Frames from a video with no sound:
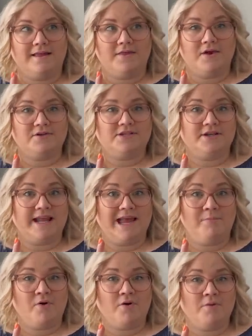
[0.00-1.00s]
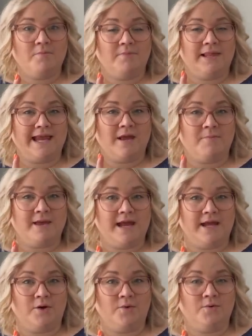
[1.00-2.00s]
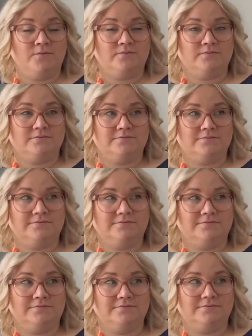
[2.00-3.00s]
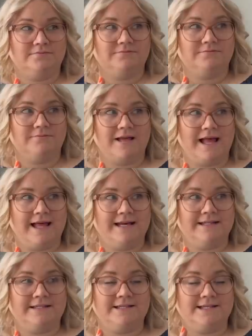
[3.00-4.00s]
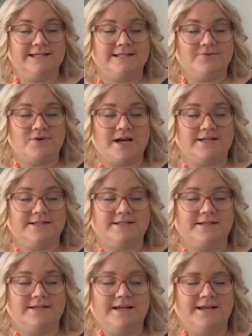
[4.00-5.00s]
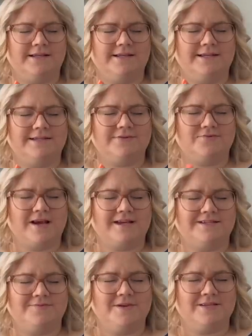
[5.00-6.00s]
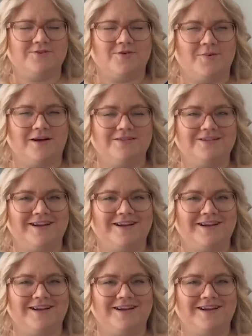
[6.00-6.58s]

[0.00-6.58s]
There's a neighbor playing a piano and it distracts it distracts me so much.